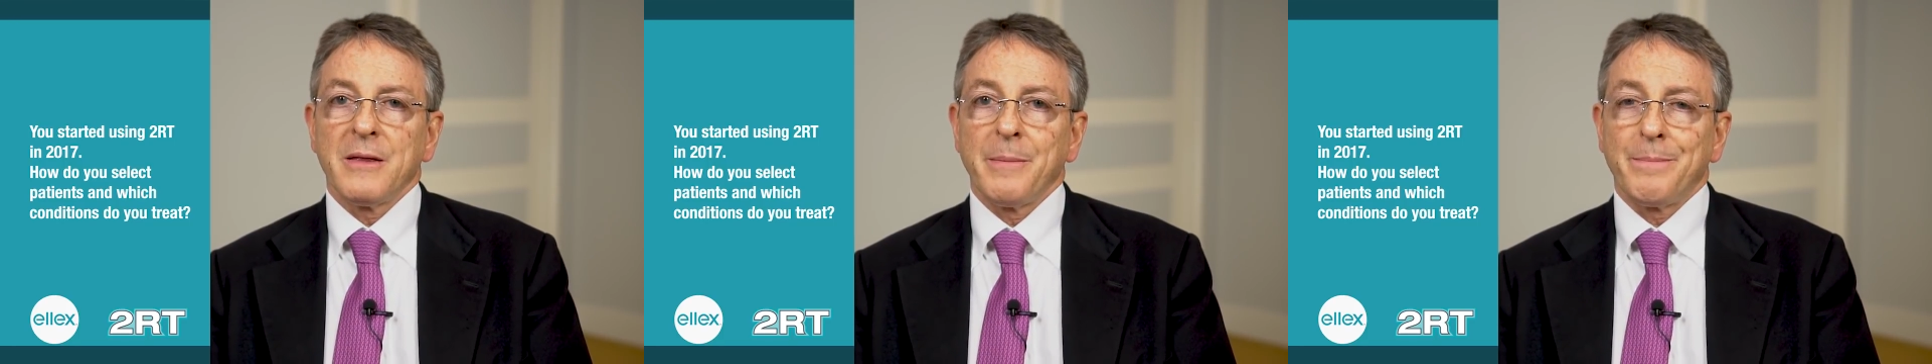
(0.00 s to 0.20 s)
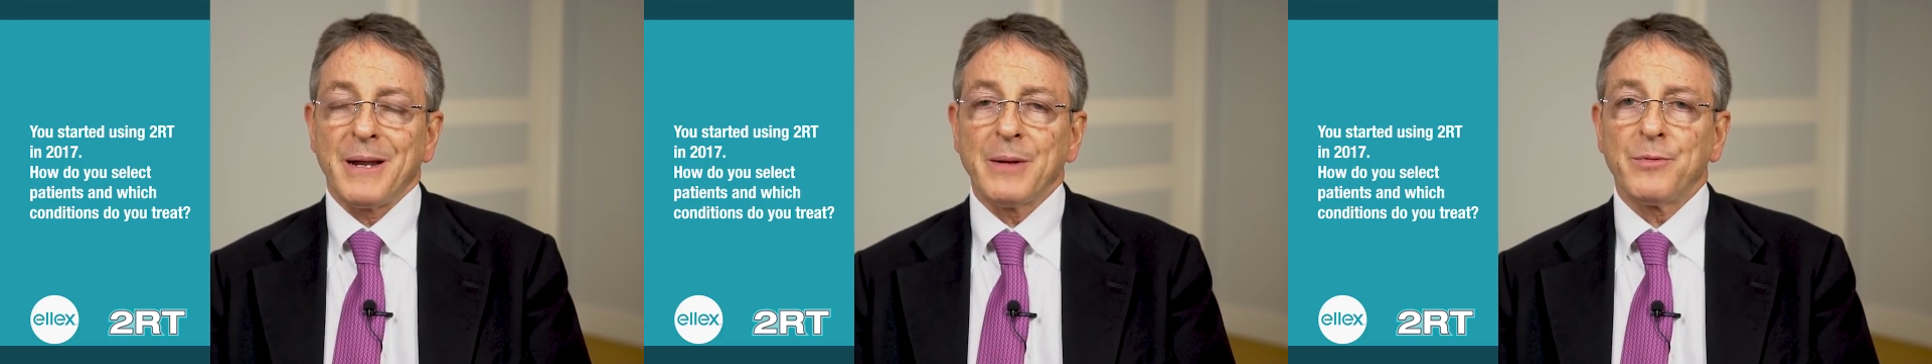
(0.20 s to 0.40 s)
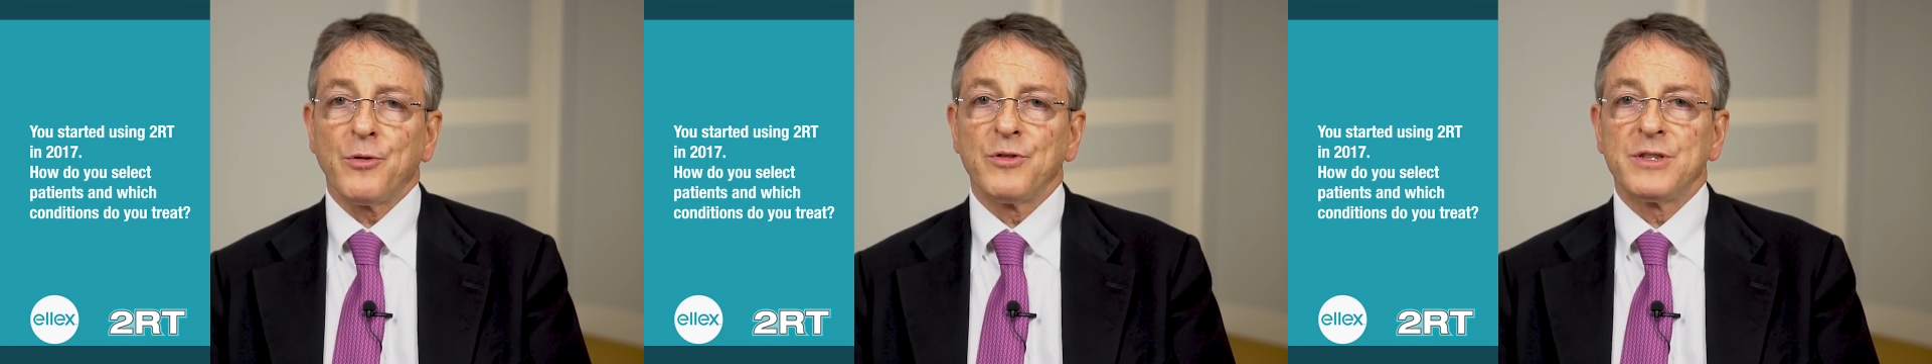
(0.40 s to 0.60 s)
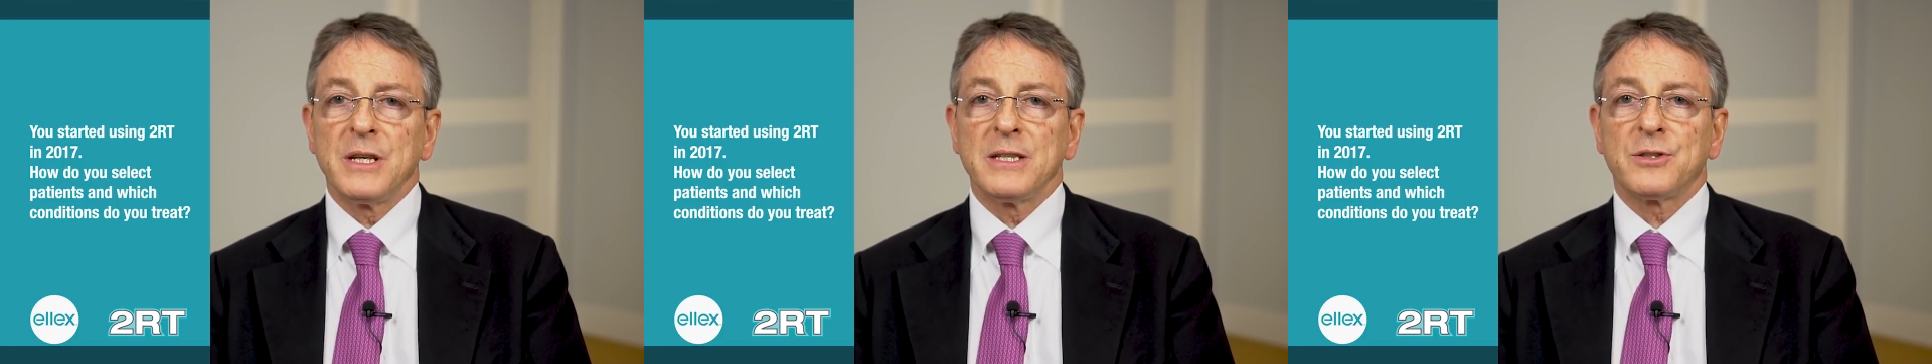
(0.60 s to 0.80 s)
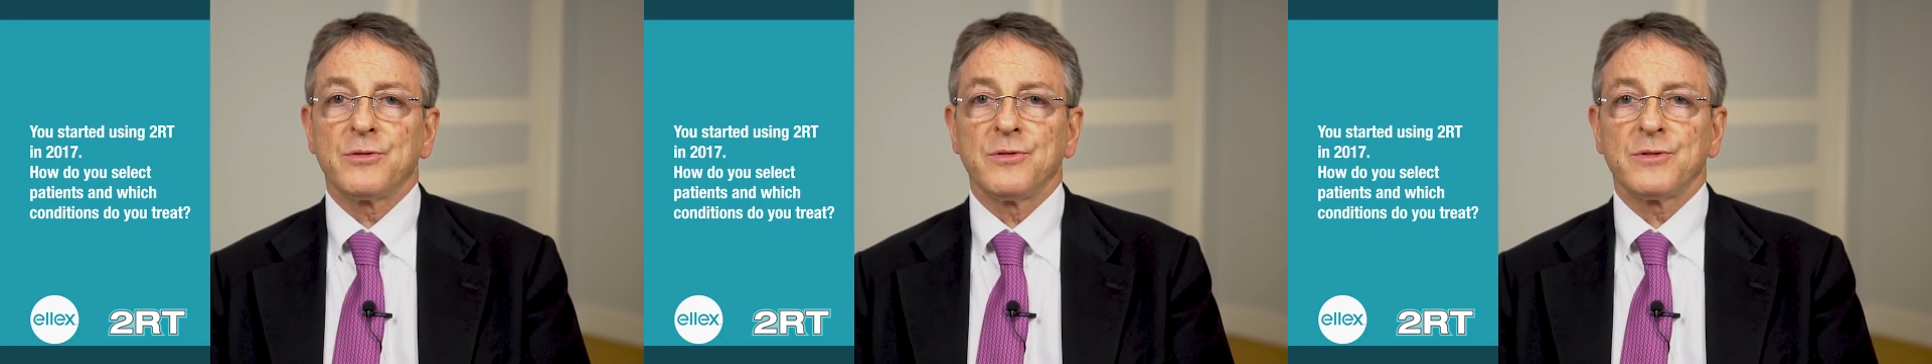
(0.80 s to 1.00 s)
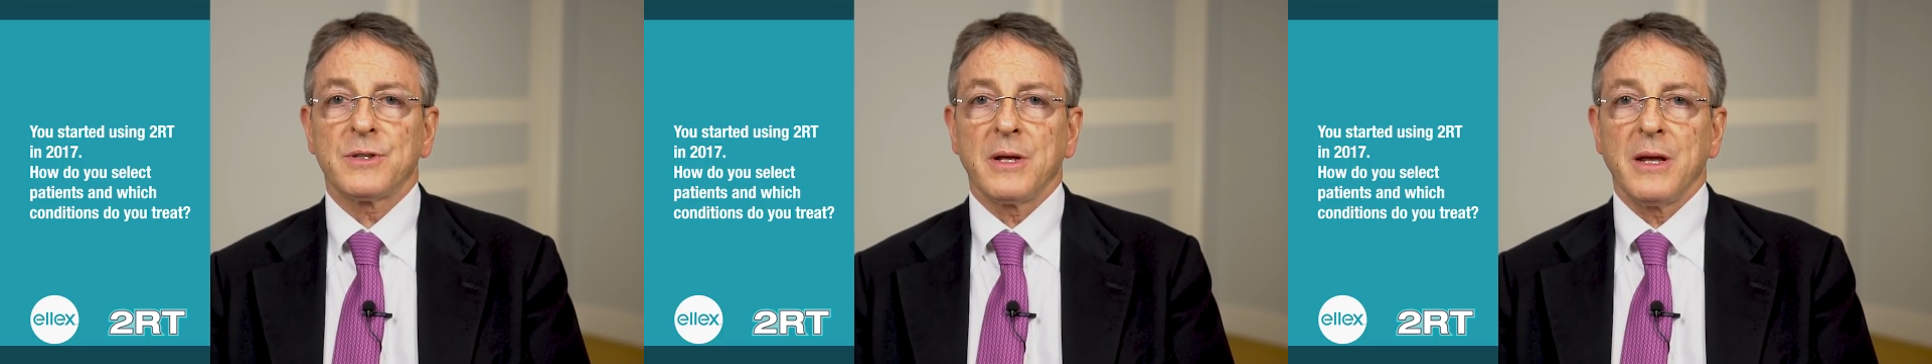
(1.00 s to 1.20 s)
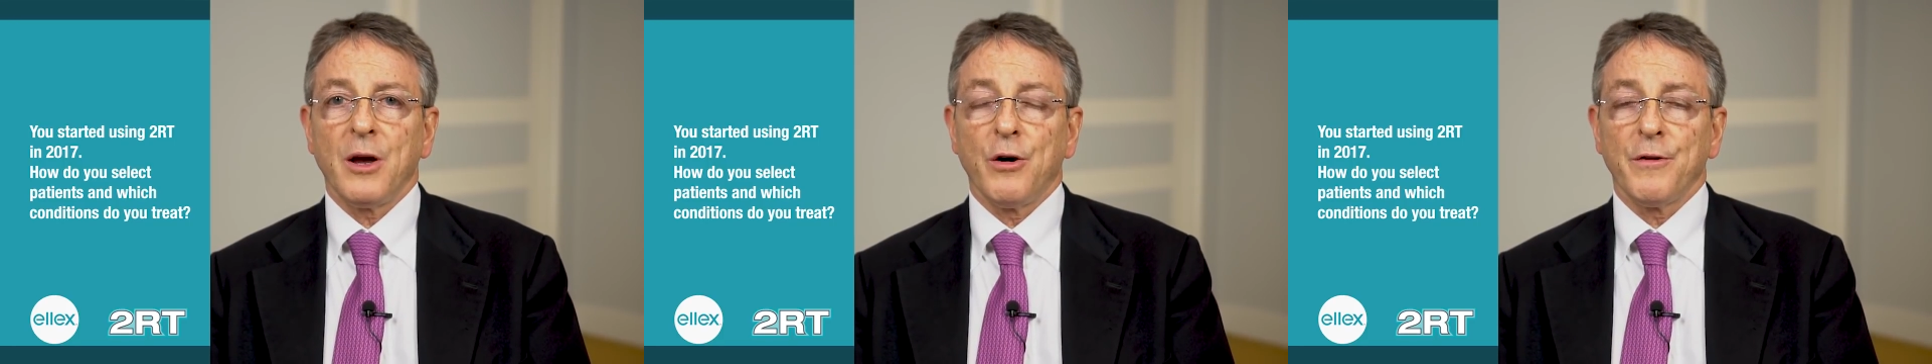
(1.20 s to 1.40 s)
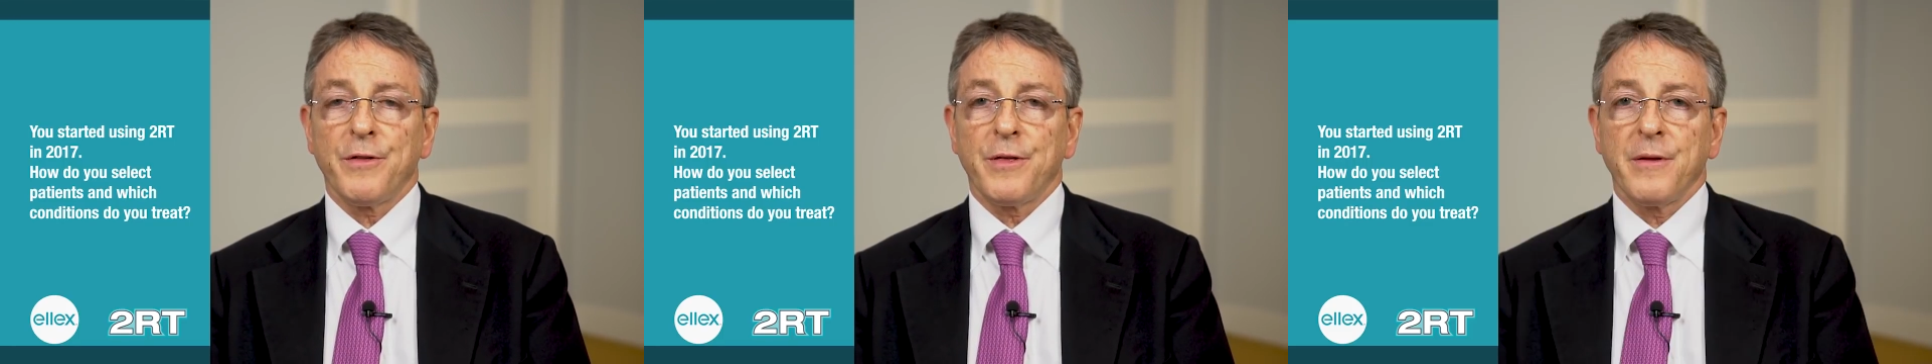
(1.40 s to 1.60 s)
The platform consists
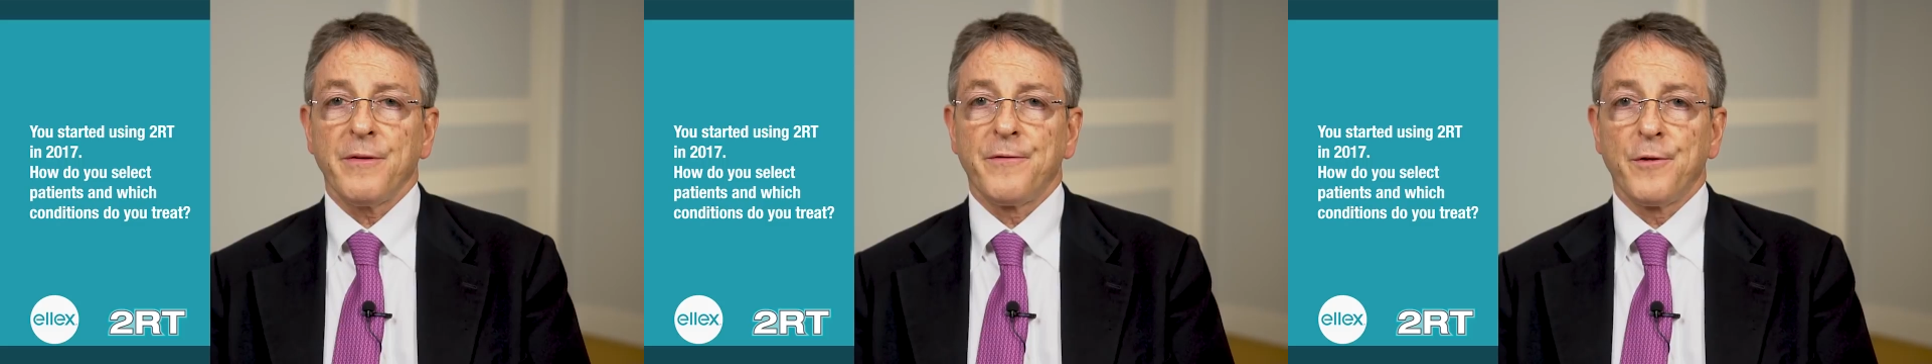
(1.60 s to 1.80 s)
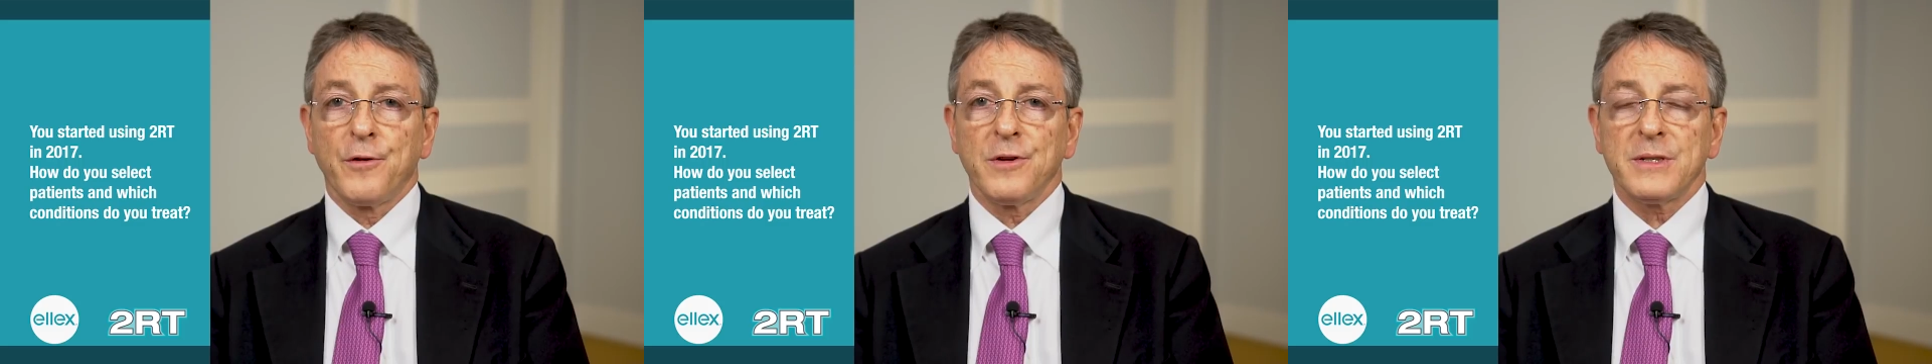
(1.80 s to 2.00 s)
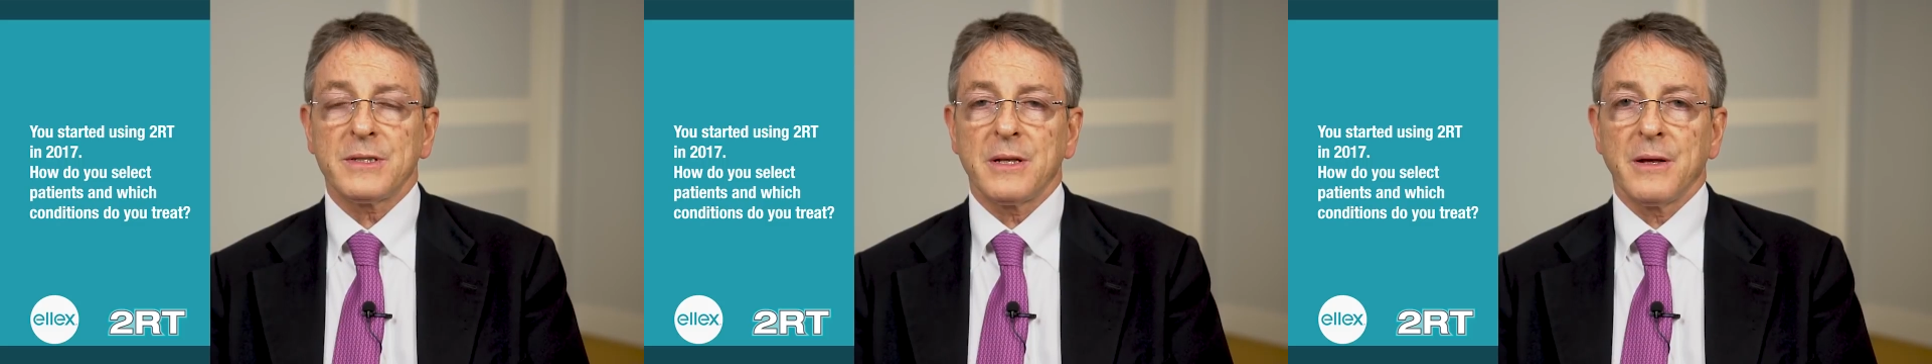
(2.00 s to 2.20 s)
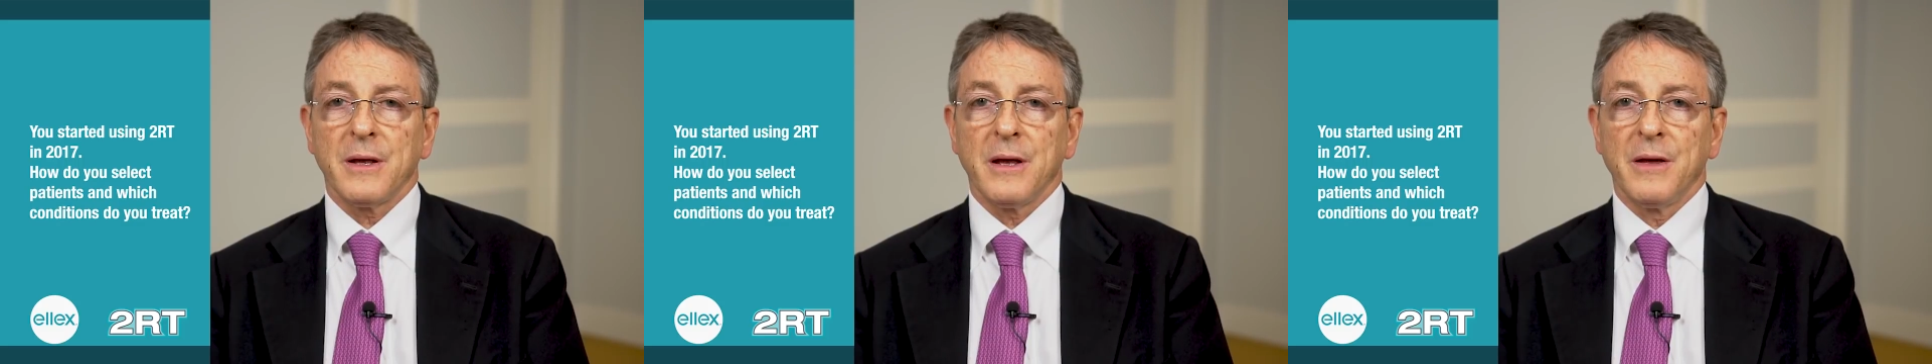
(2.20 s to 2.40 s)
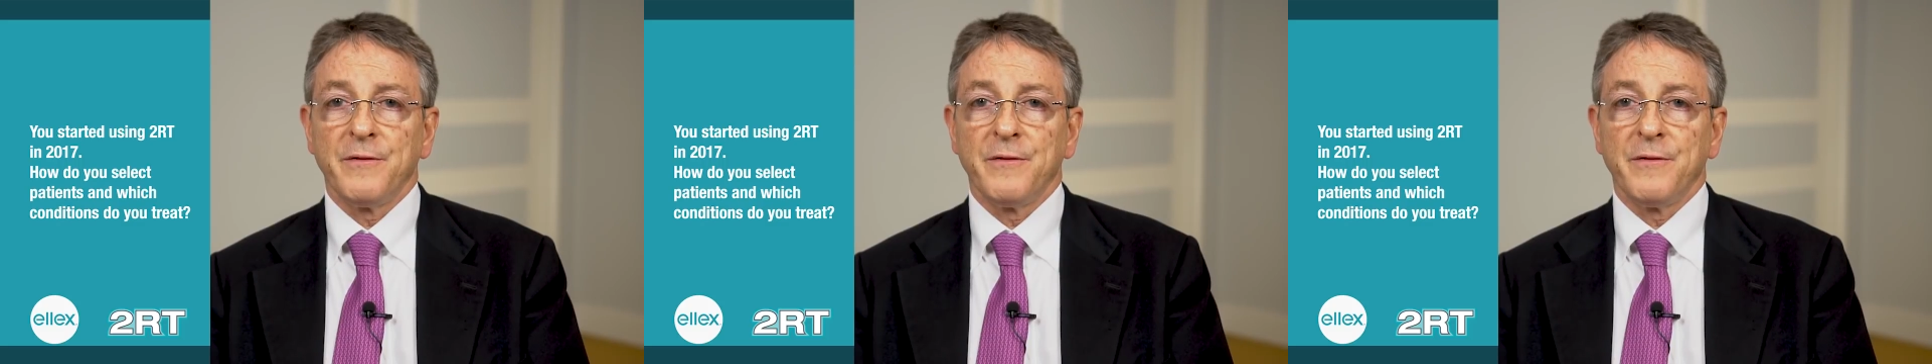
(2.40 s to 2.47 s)
of first